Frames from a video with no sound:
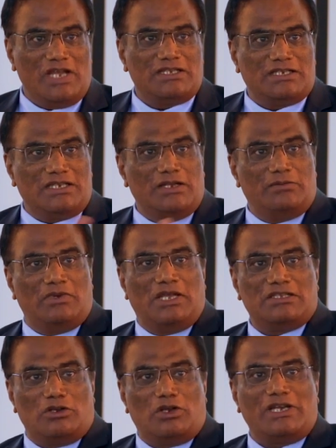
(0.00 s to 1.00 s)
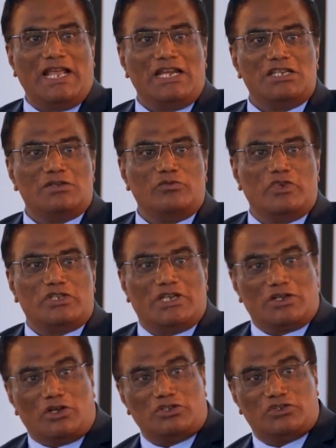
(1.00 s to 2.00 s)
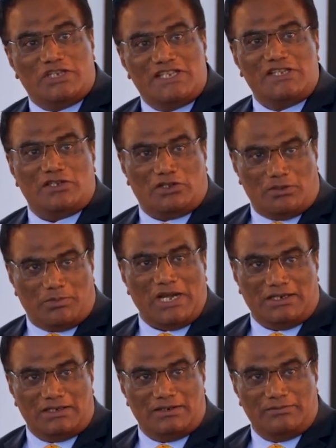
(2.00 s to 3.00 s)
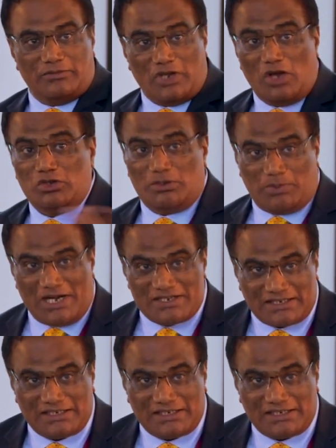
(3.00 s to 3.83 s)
as an organism which can cause disease on the plant? How the plants